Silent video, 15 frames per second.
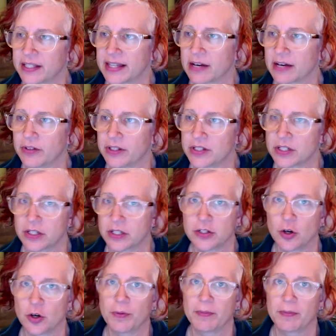that really started
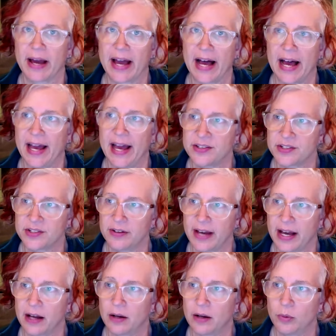to open my eyes to
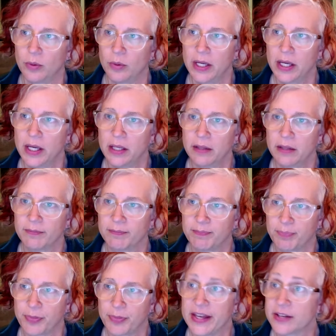how
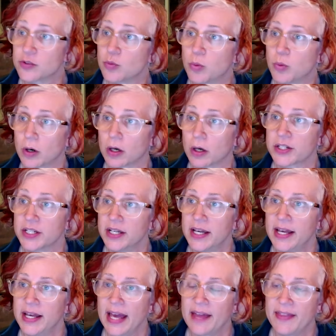things worked
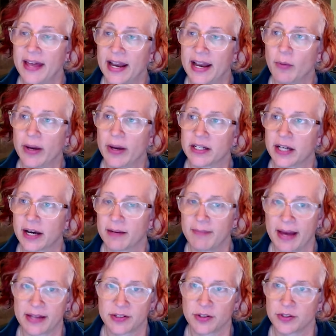and then i went and got a
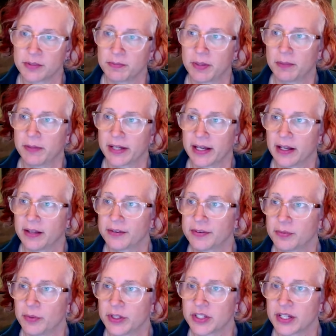master's in public health
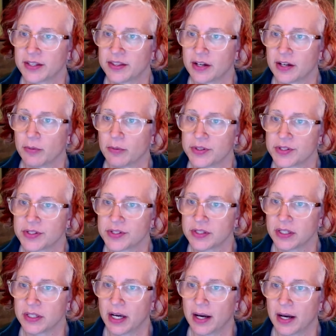which i thought was
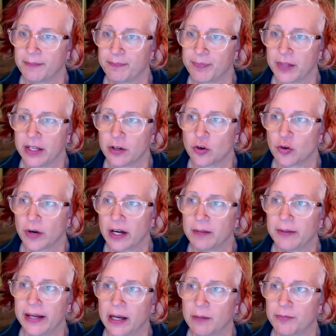um,
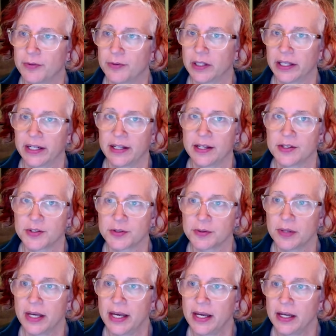incredibly helpful and has
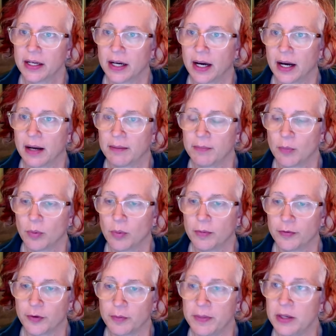um,
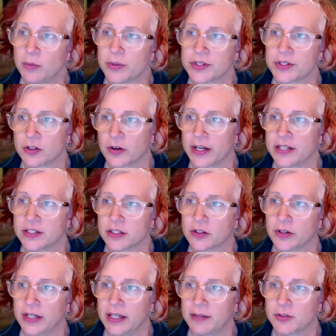for me was a great
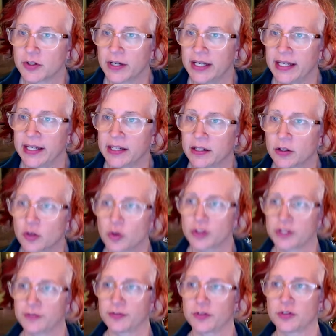degree training
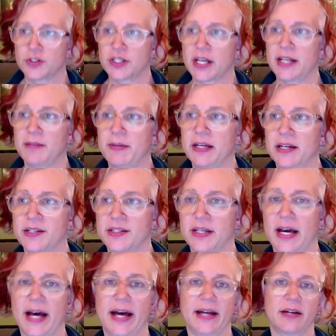course of study because
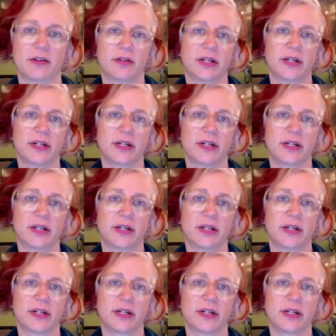i